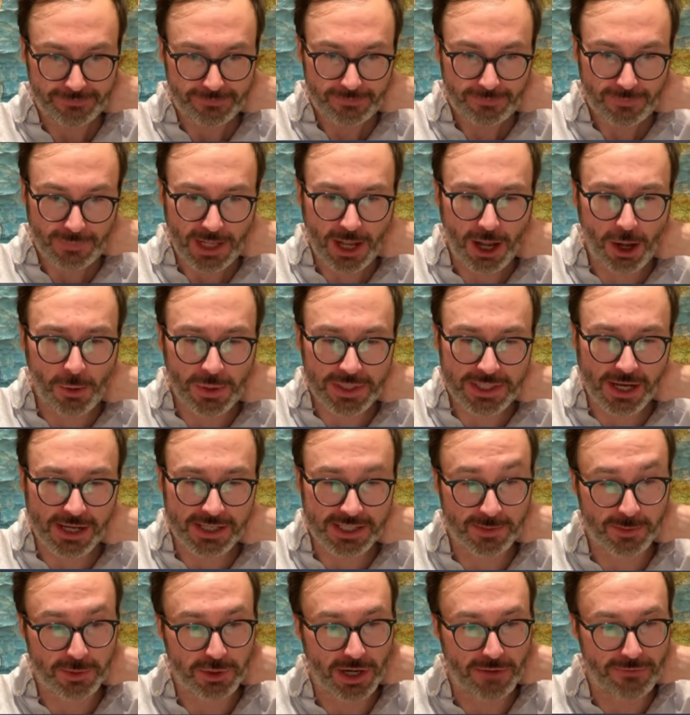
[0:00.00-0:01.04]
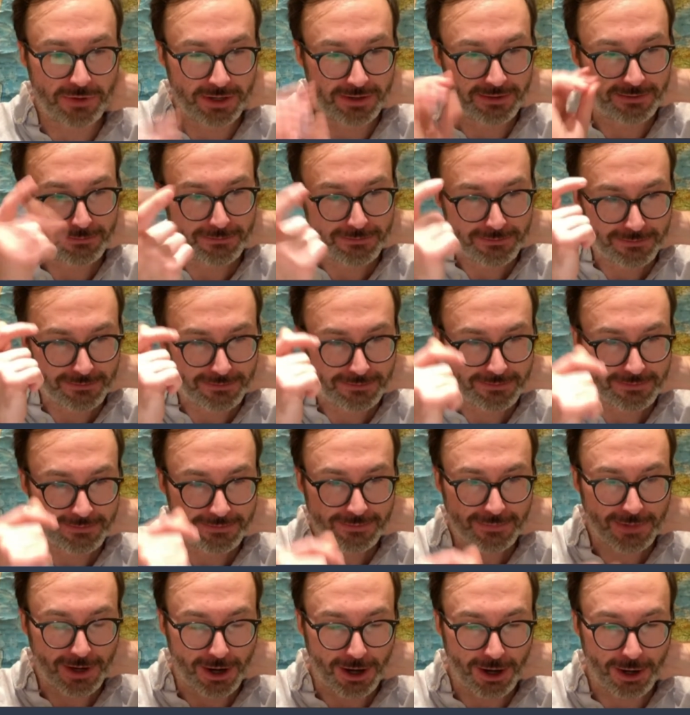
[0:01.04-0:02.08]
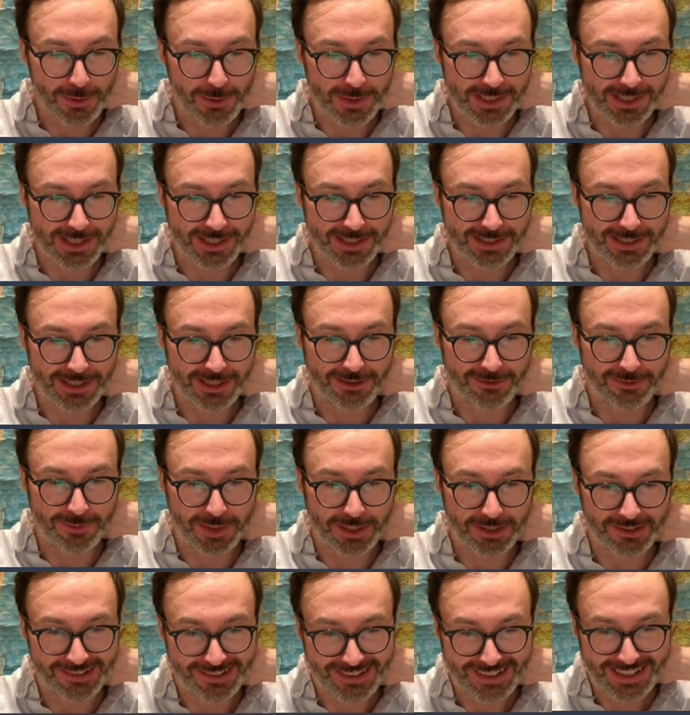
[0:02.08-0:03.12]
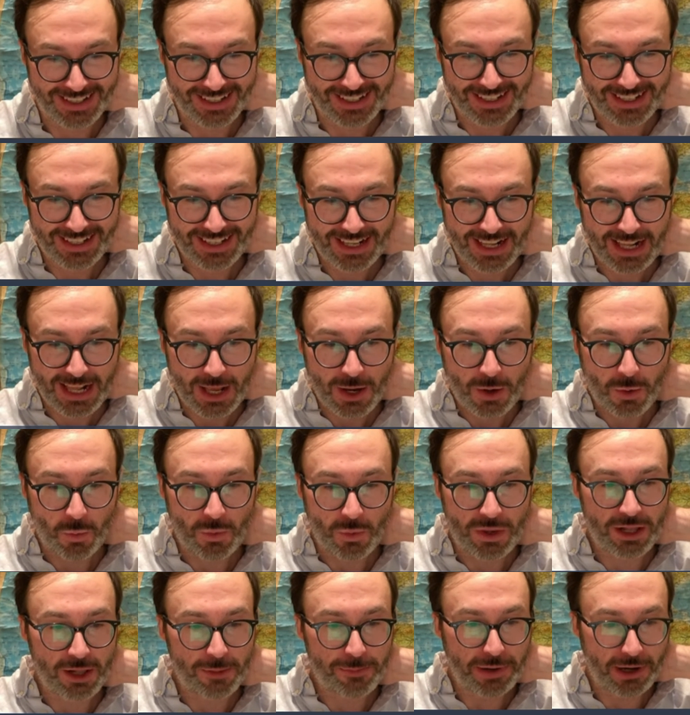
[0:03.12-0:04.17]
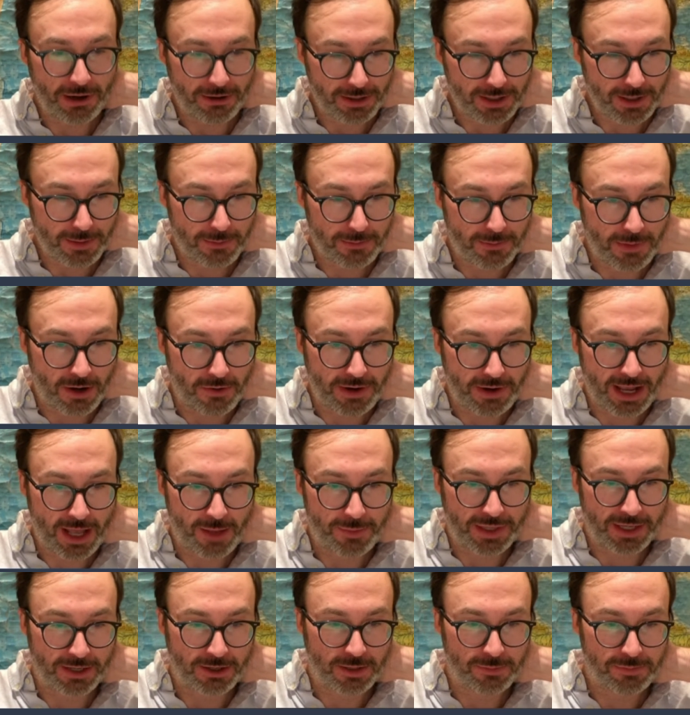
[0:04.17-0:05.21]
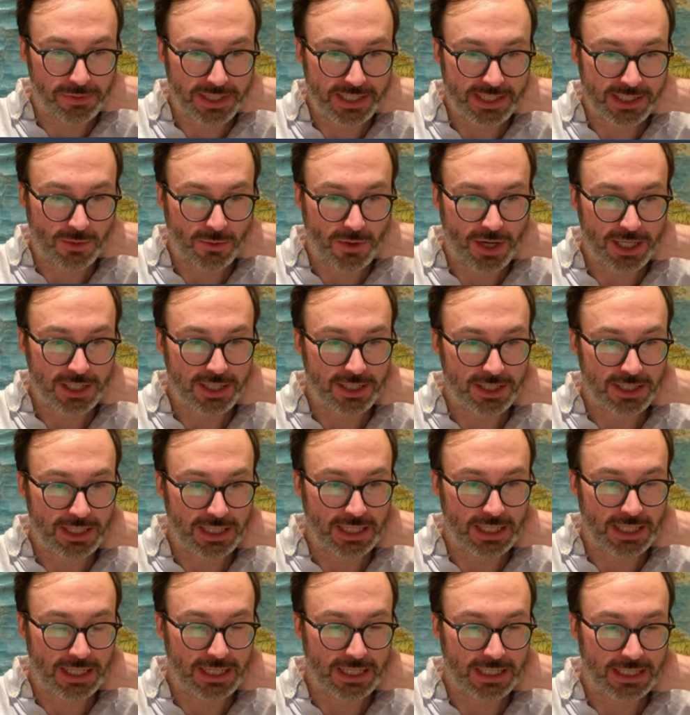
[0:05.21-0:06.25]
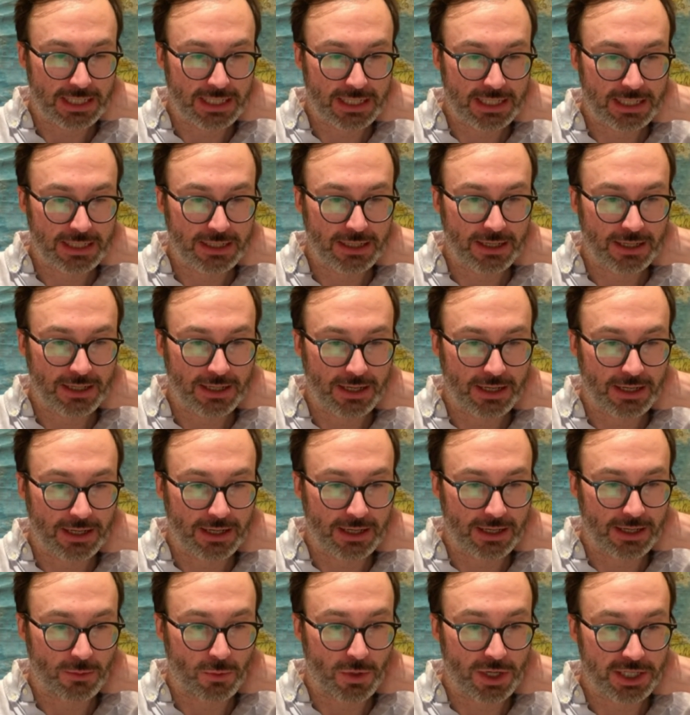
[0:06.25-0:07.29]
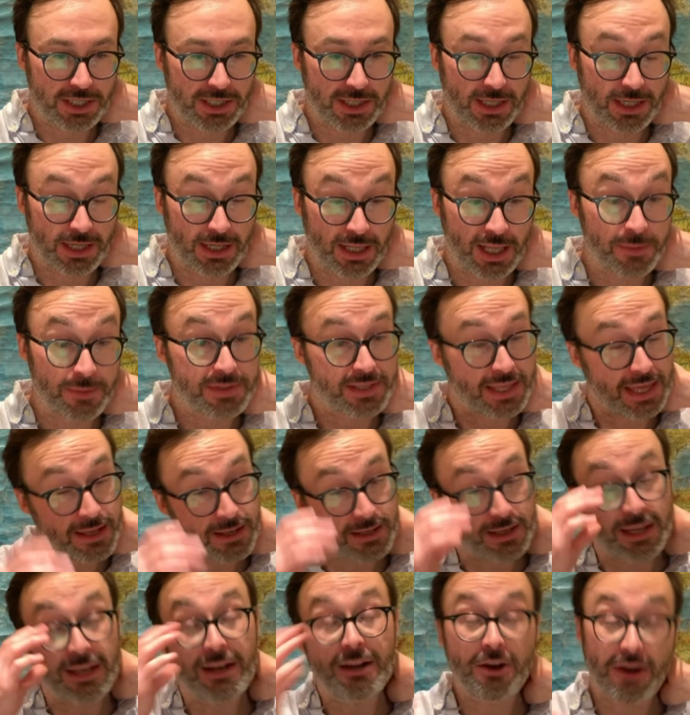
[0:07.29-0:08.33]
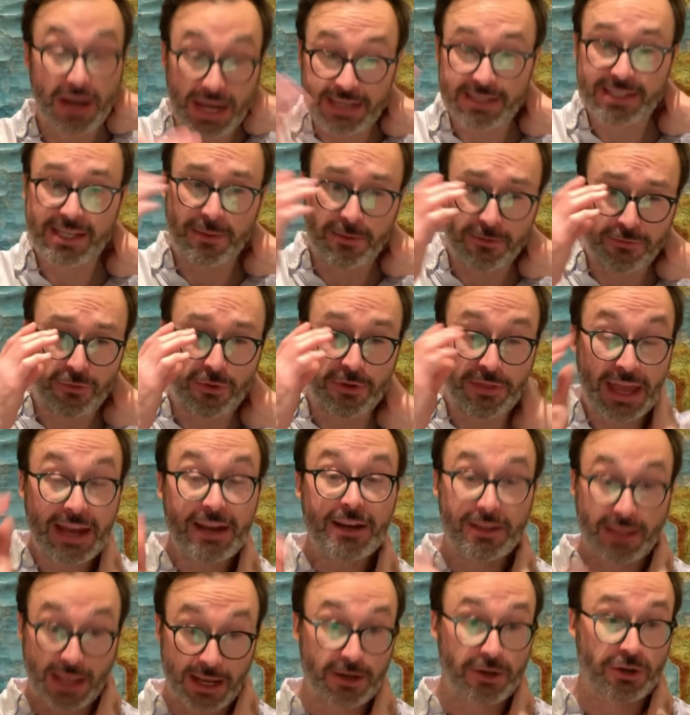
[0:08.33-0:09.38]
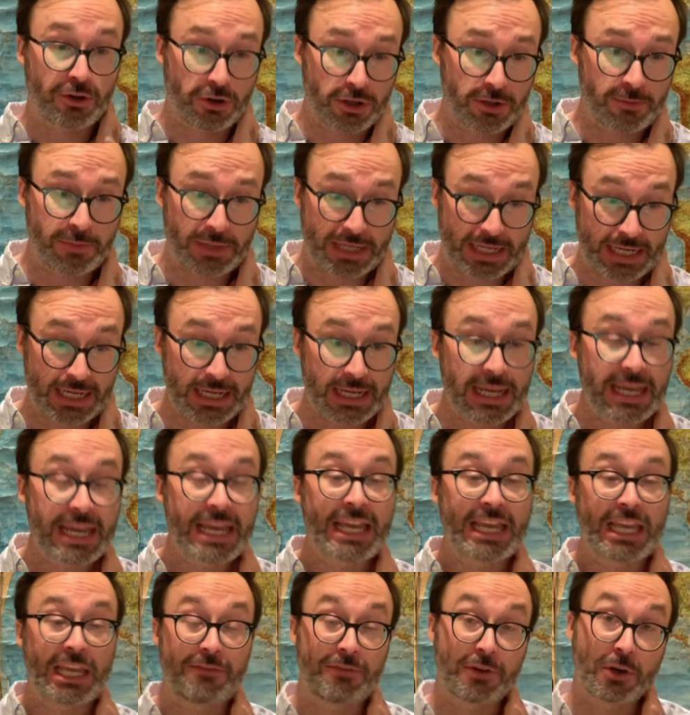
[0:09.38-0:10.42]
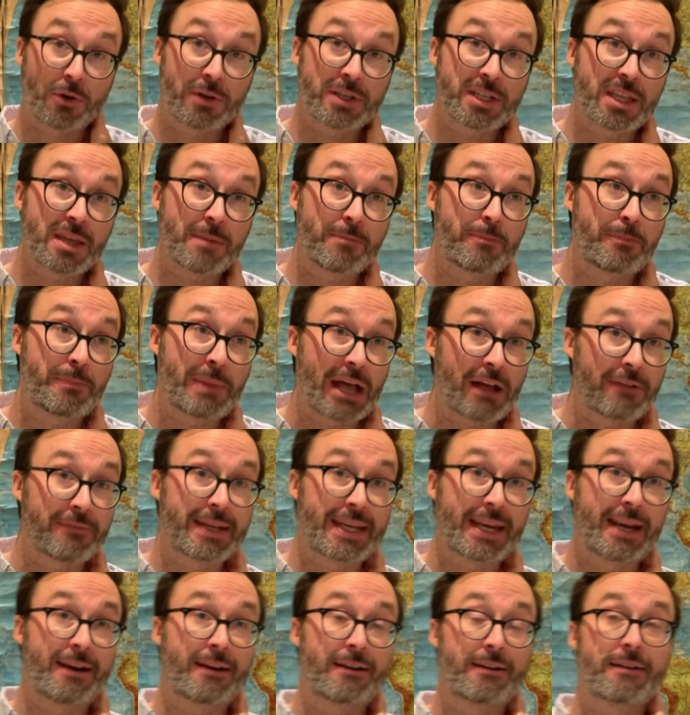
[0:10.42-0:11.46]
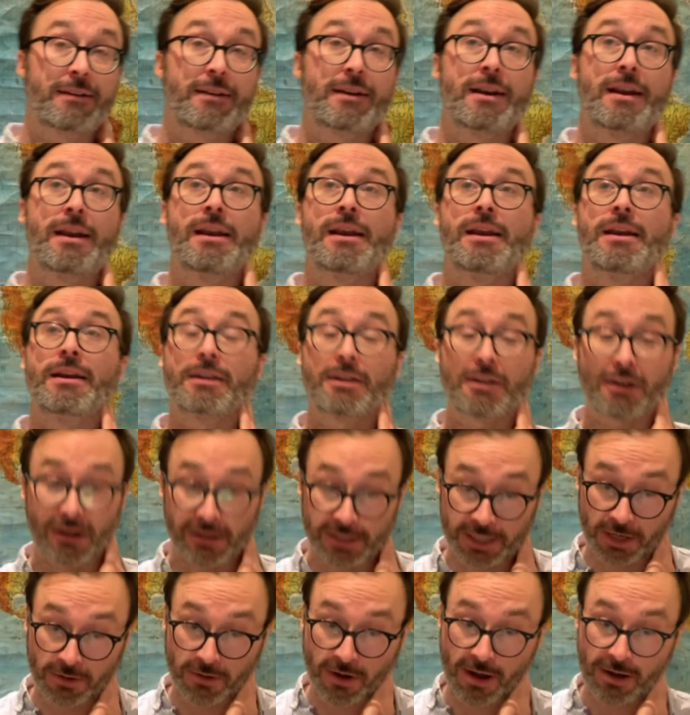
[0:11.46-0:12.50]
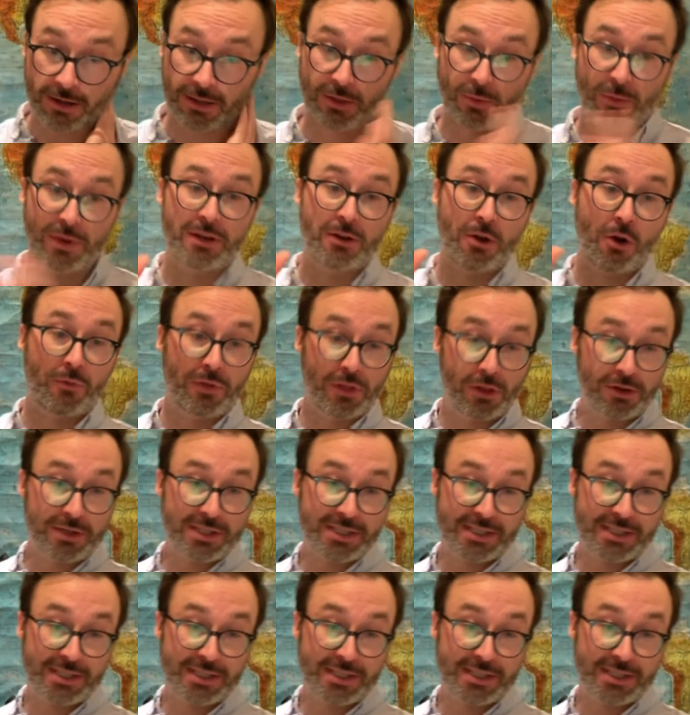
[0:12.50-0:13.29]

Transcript: Always awesome, Trevor. Always nice to hear from you. Will Park Montreal be a good place to watch the eclipse? That, I said before that could be, if you're going to the Belvedere Condirant, the one overlooks